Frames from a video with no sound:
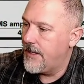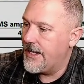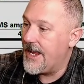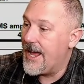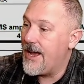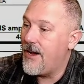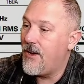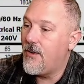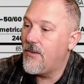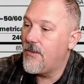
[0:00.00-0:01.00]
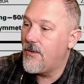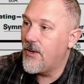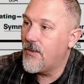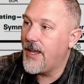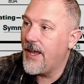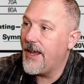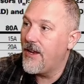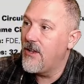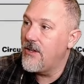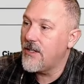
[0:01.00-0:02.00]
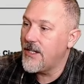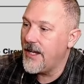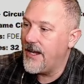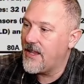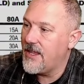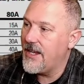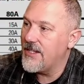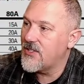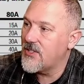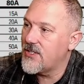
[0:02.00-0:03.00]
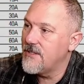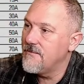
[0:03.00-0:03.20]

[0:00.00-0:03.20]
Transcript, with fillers: Now, okay, look at this.